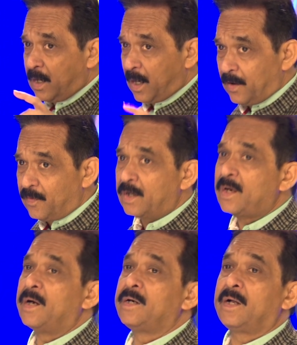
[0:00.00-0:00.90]
covered
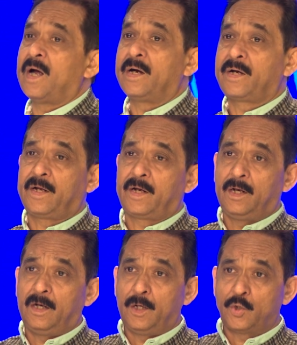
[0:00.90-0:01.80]
under
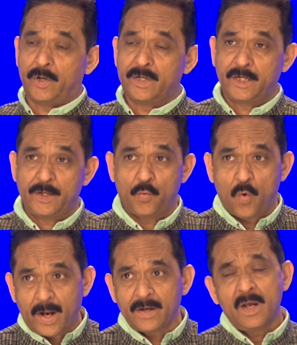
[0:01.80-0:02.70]
Article
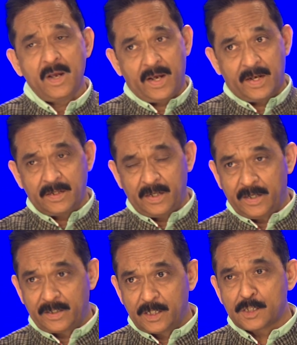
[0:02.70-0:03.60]
21 and
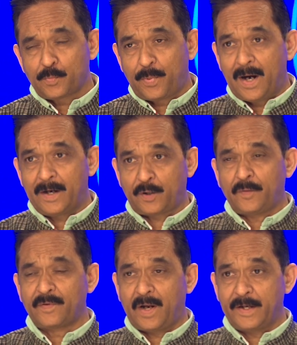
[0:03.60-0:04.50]
it is part
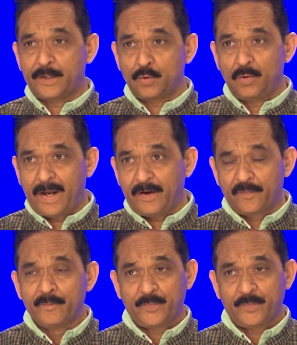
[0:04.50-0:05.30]
of right to life.